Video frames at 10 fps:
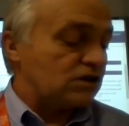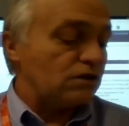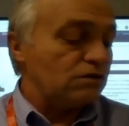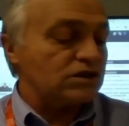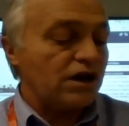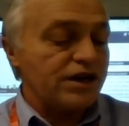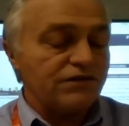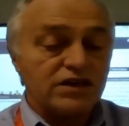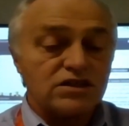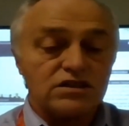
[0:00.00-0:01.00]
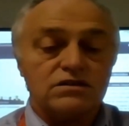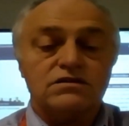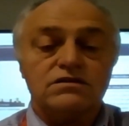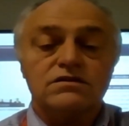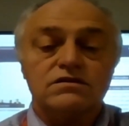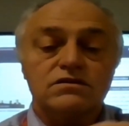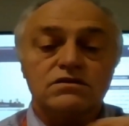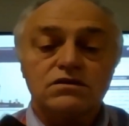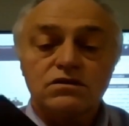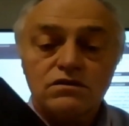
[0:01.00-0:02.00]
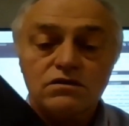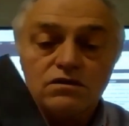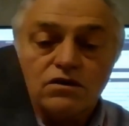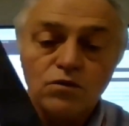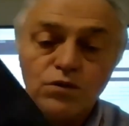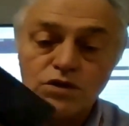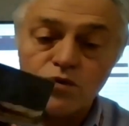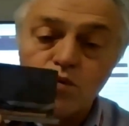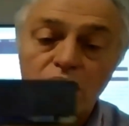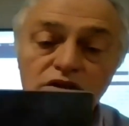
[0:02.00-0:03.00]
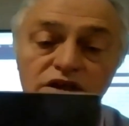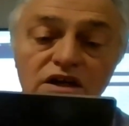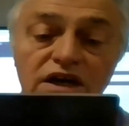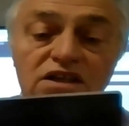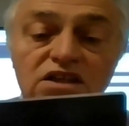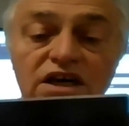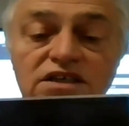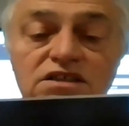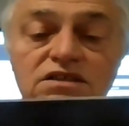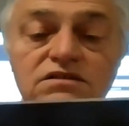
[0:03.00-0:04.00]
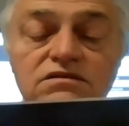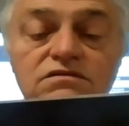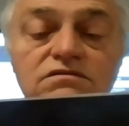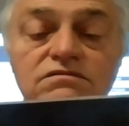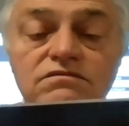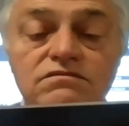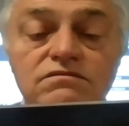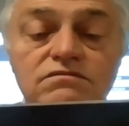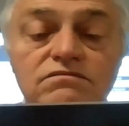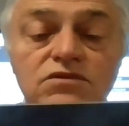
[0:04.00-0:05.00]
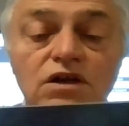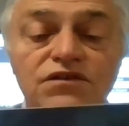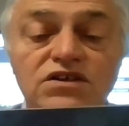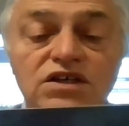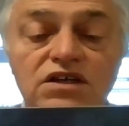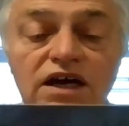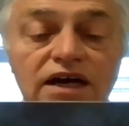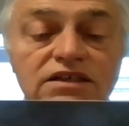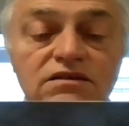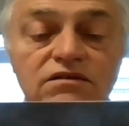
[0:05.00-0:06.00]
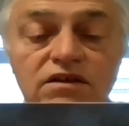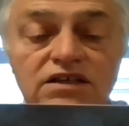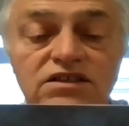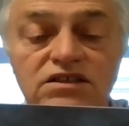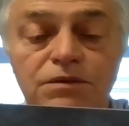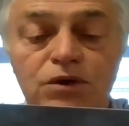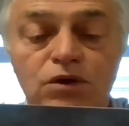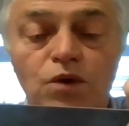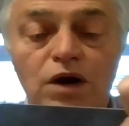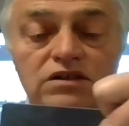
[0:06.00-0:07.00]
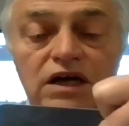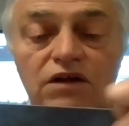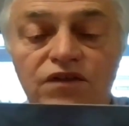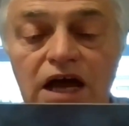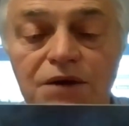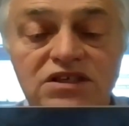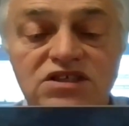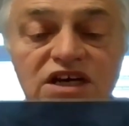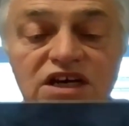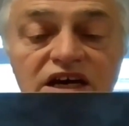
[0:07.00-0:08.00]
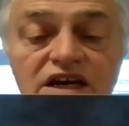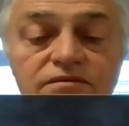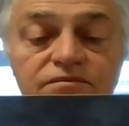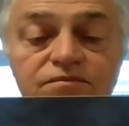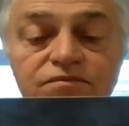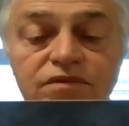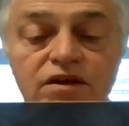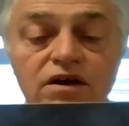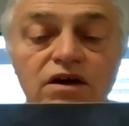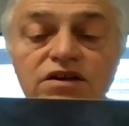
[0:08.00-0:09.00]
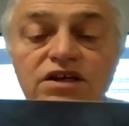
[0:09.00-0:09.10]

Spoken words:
from the level 2 side of it, we do welding like this. But if you see that, that's a typical weld down there in TIG.